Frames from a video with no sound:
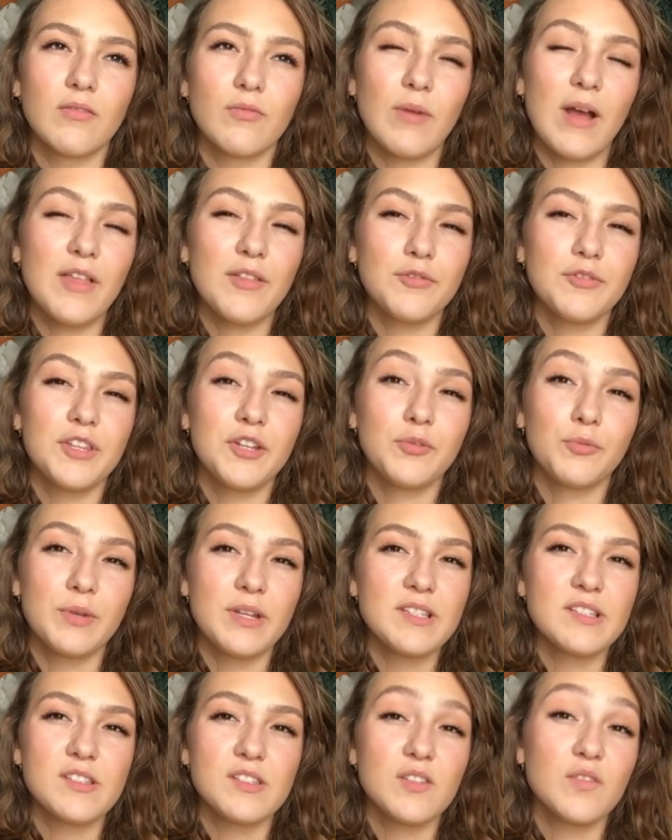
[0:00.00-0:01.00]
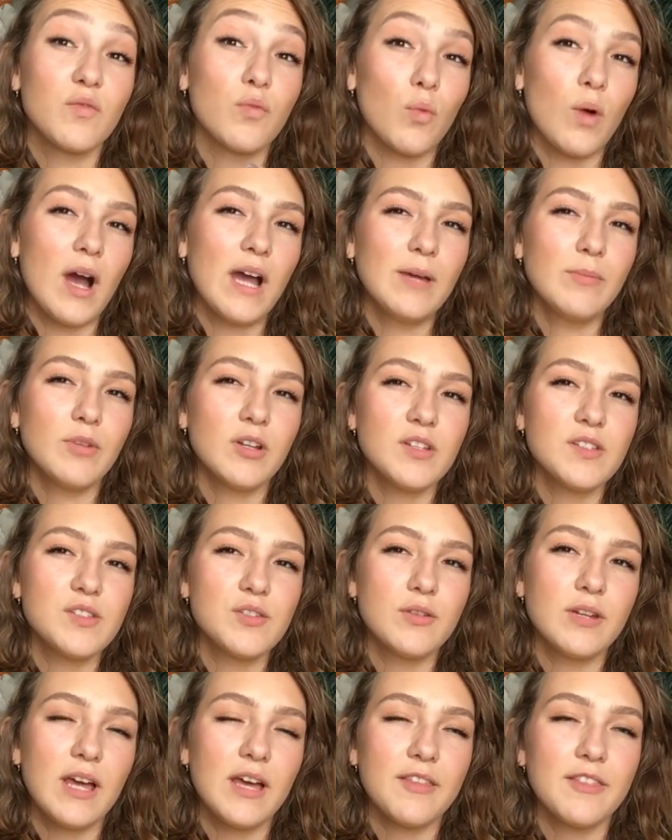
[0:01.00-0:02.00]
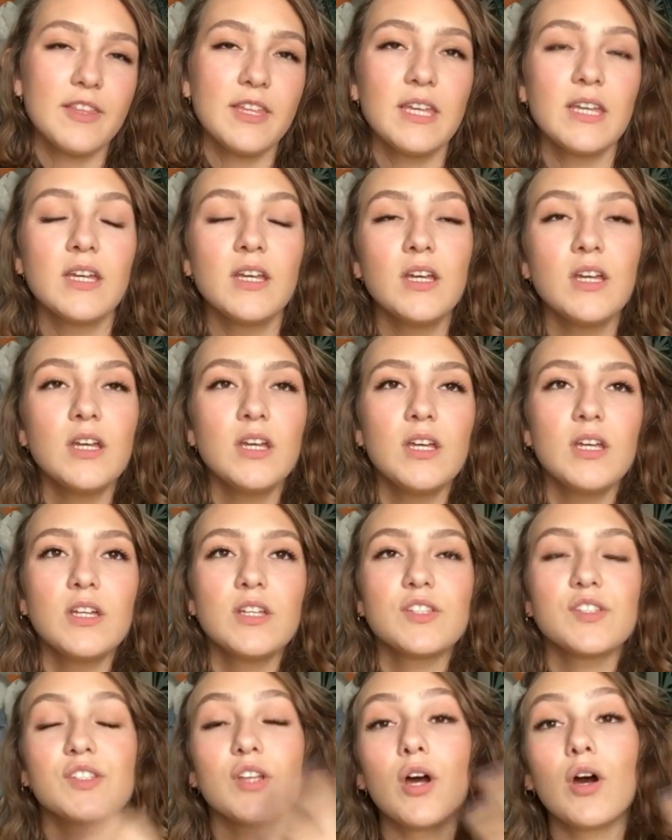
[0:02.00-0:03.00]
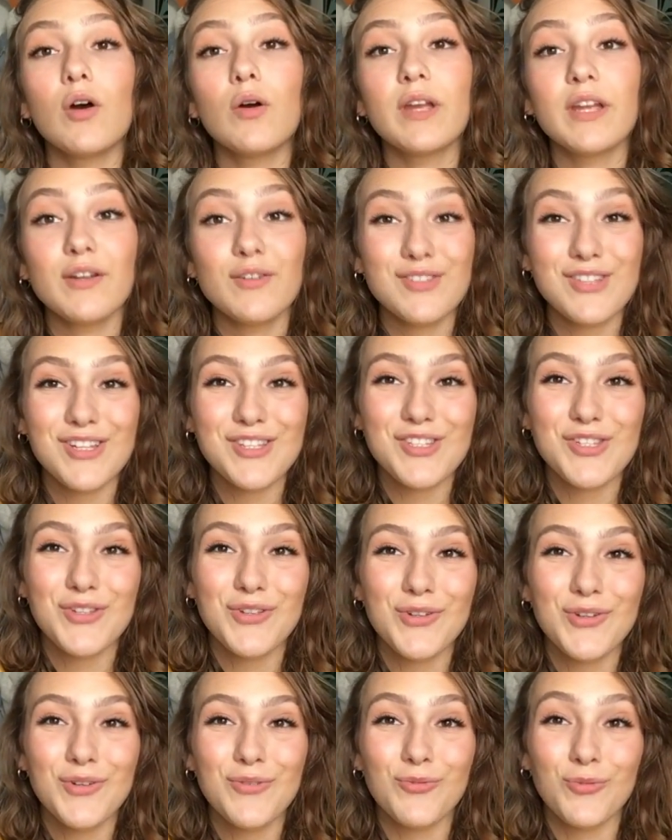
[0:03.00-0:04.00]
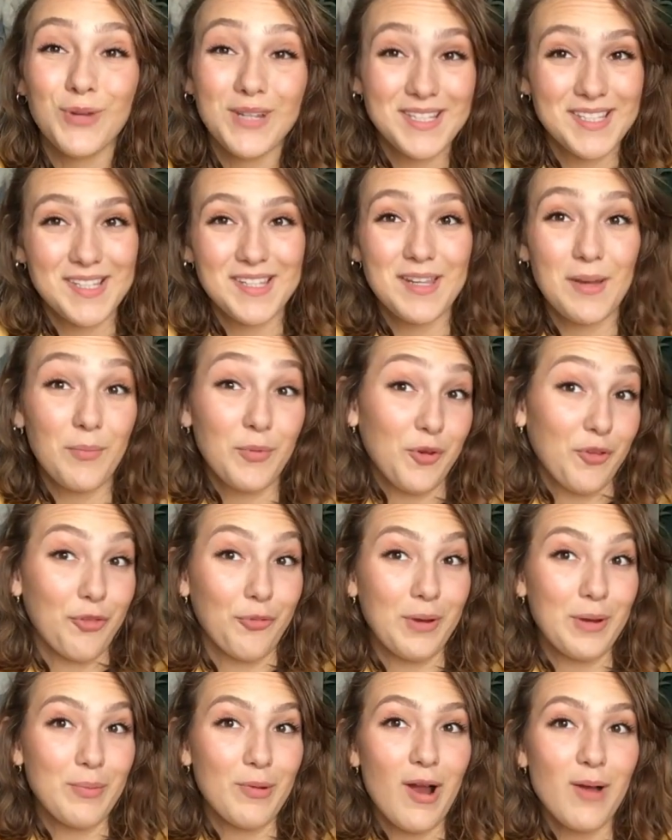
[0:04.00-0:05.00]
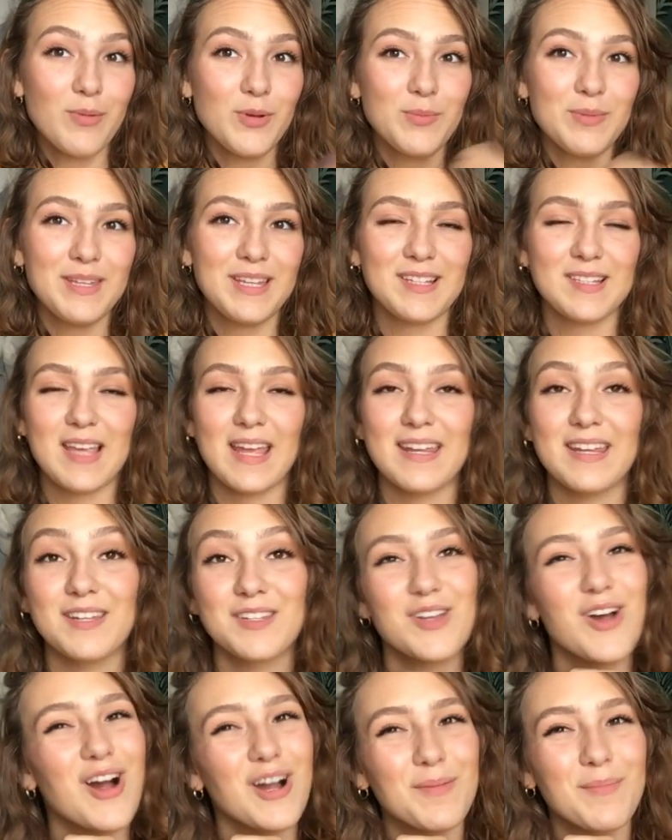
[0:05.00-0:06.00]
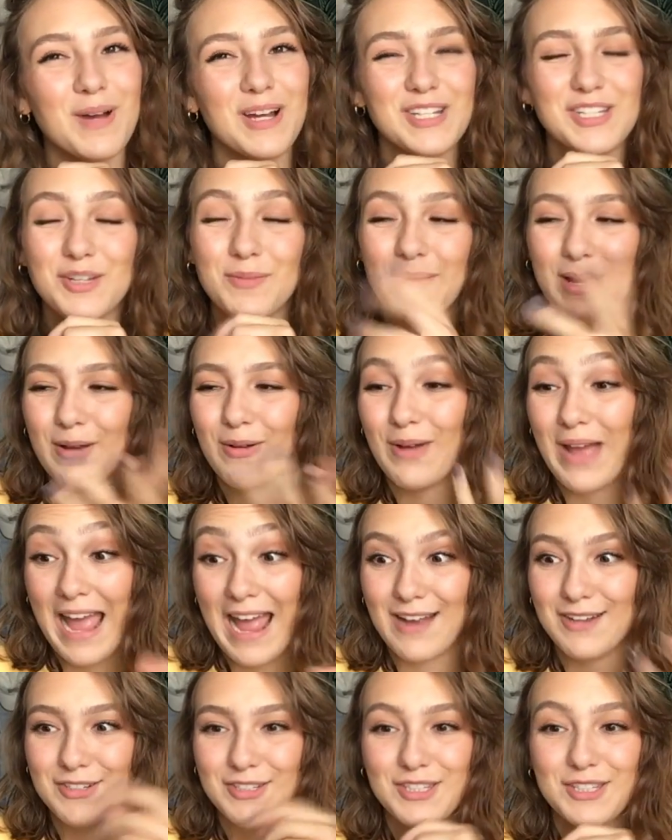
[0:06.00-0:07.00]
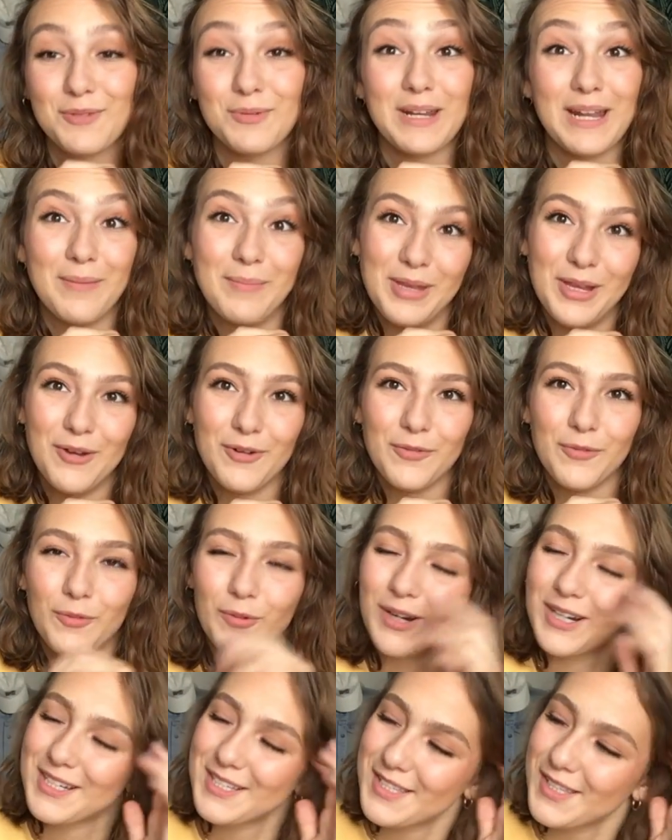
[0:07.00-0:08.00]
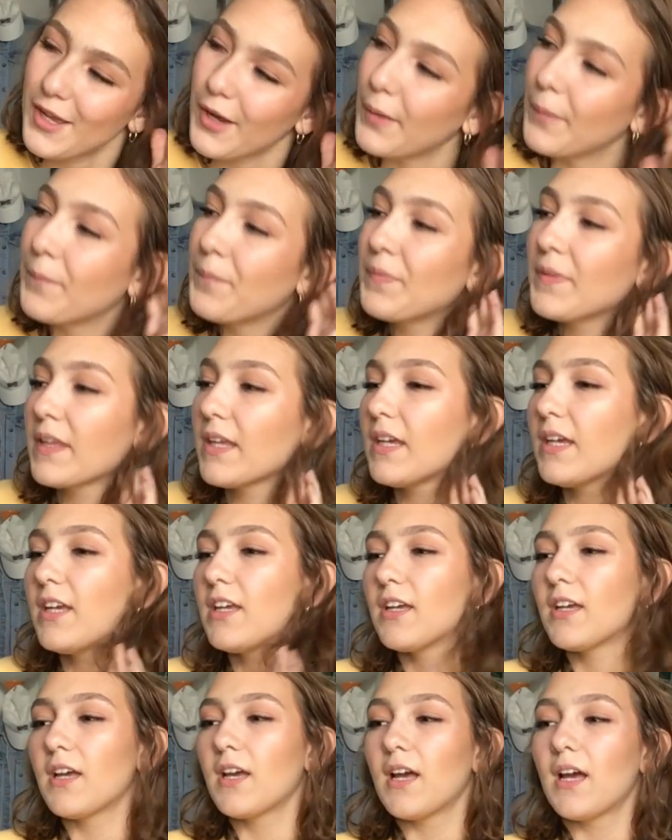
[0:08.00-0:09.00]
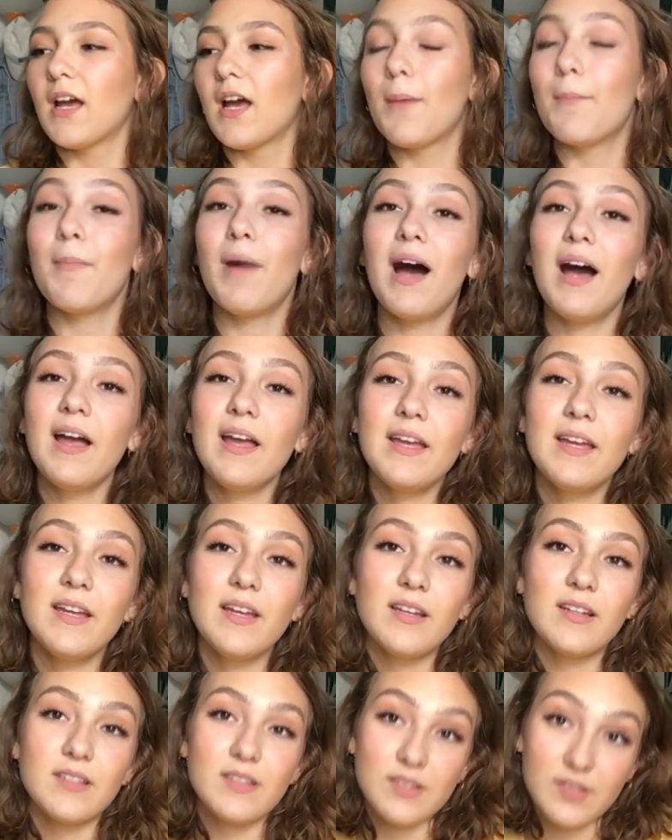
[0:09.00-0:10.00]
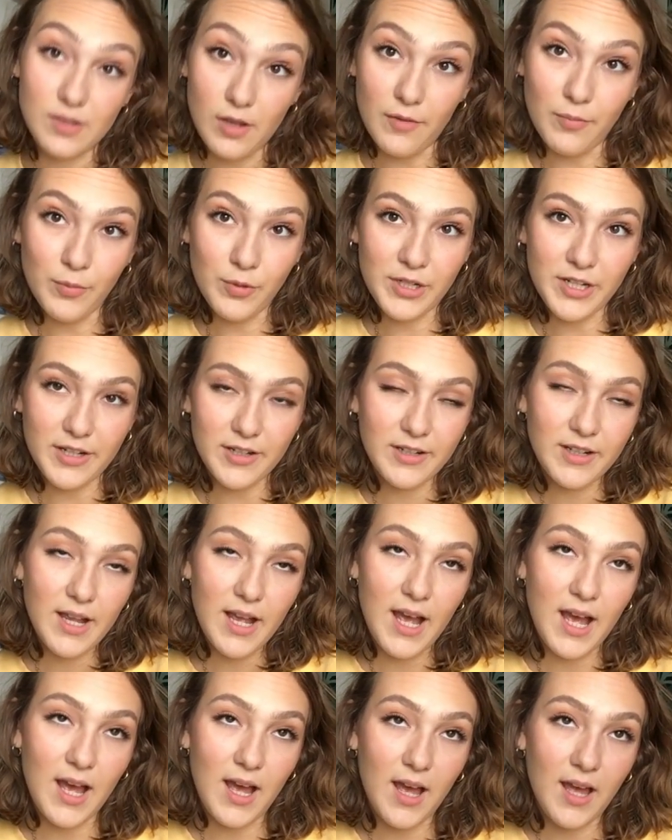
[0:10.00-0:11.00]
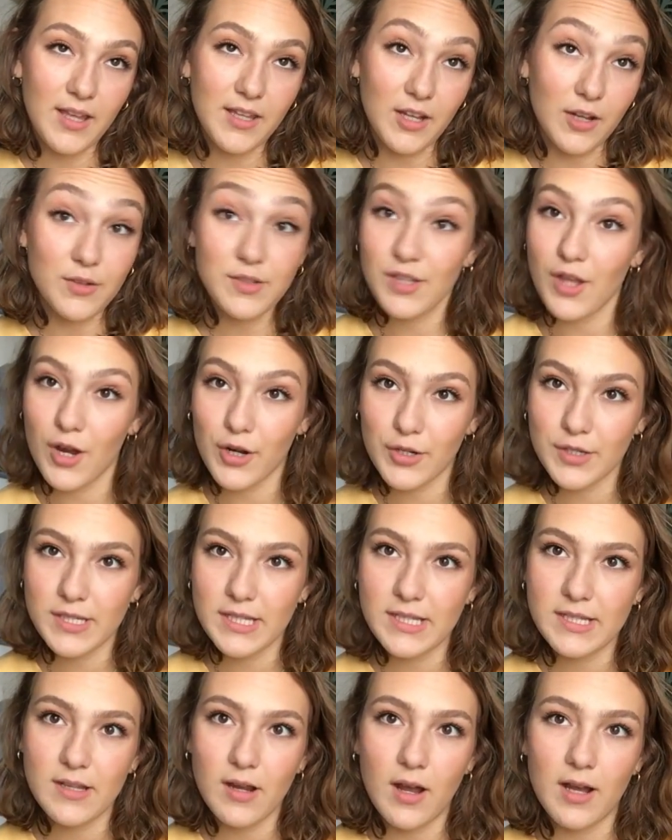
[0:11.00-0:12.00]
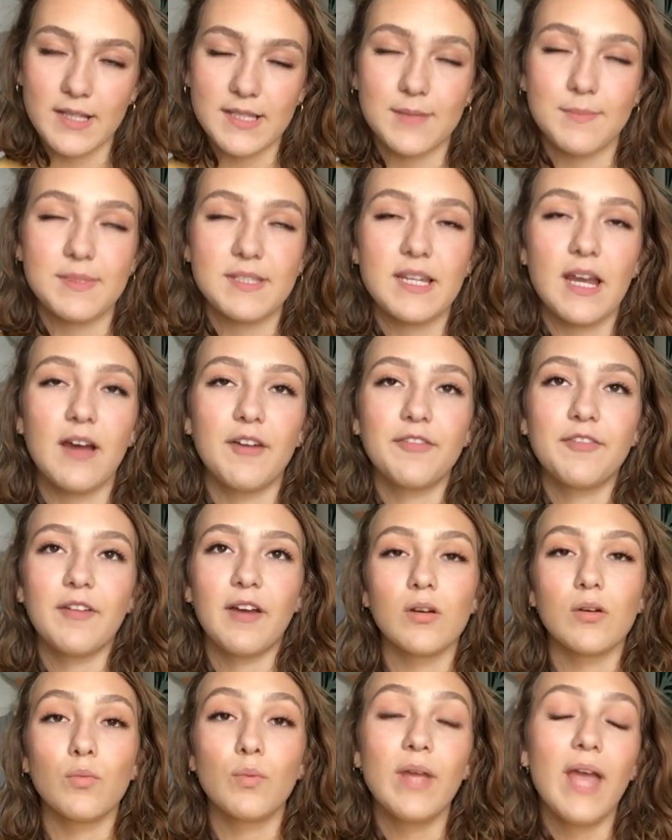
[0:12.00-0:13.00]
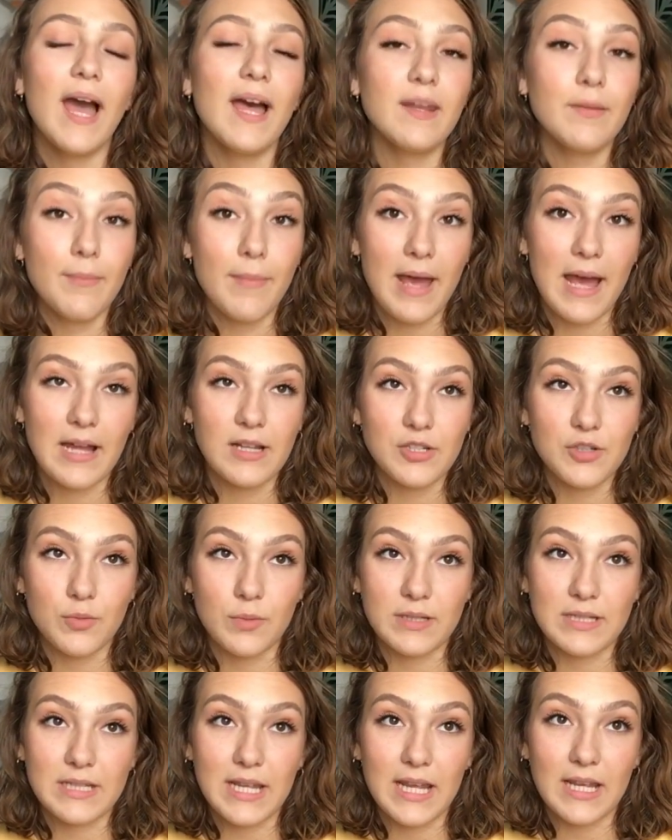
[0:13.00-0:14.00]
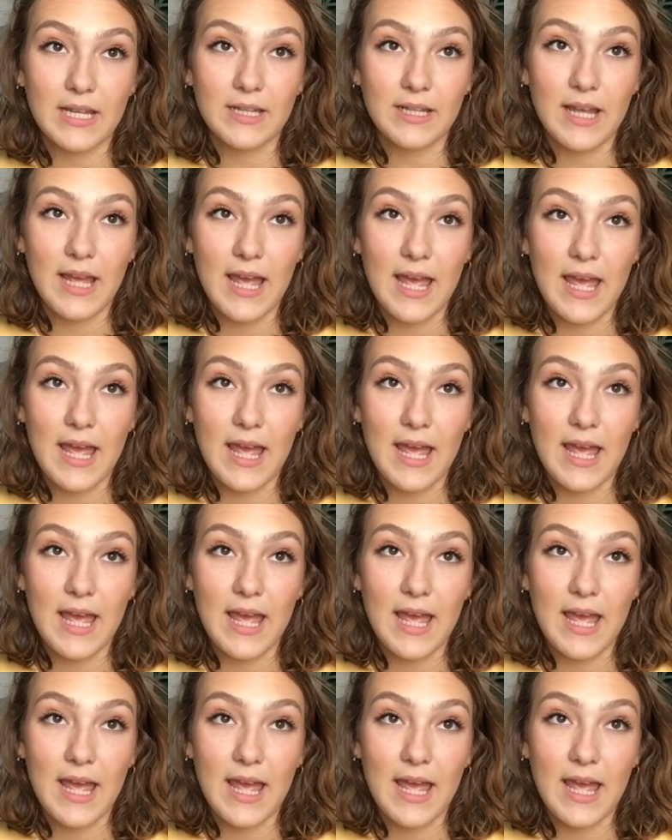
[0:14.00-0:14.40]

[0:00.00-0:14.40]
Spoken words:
rather than reasons of why I'm not a student athlete. So here's on to reason number three, probably, because I didn't talk much about actually what I'm here for. So my sophomore year, you know, soccer season, awesome stuff. We had a match one day